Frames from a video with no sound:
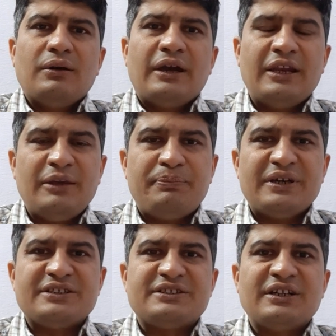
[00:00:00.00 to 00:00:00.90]
any
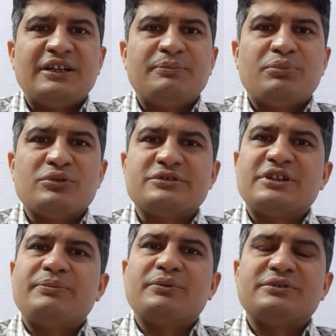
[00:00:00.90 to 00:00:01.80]
patient
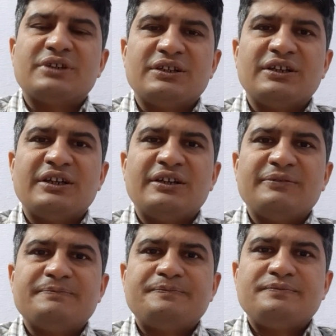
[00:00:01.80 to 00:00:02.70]
posted for surgery,
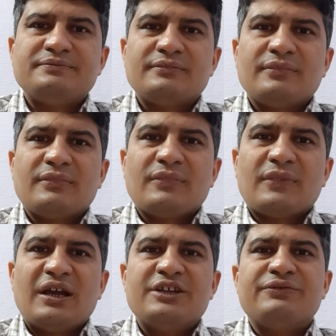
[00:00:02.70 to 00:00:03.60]

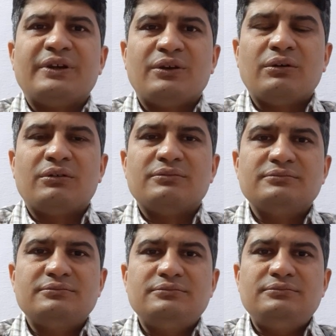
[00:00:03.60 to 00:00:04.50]
as we know,
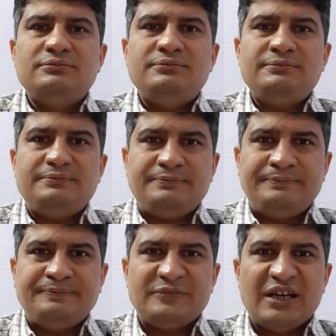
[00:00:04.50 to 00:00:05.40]

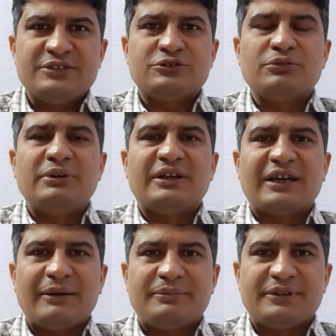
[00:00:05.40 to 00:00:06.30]
has to be
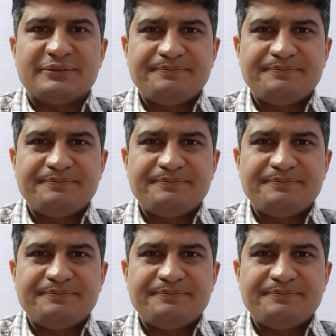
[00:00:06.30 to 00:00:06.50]
kept